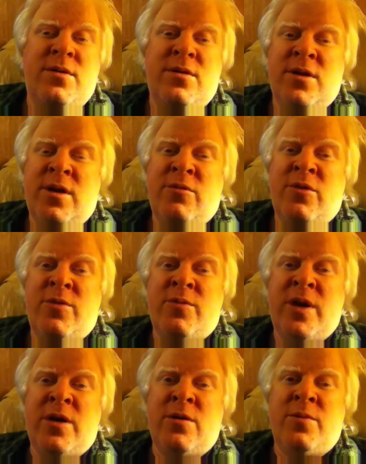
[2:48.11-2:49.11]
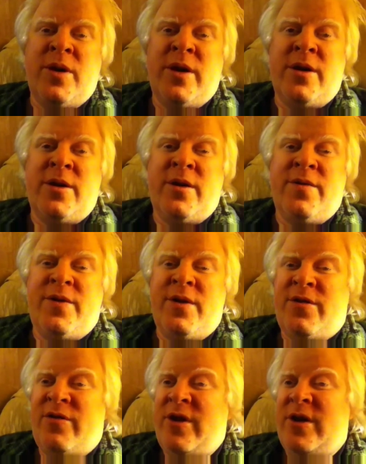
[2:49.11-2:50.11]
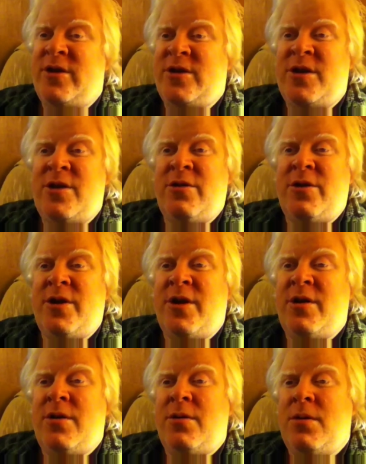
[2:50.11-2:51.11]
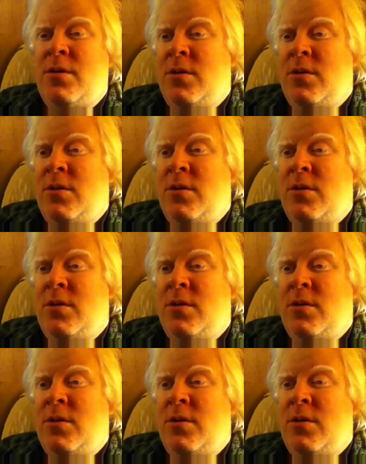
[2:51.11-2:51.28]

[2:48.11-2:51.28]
They want metal bad enough, they'll try to steal it again.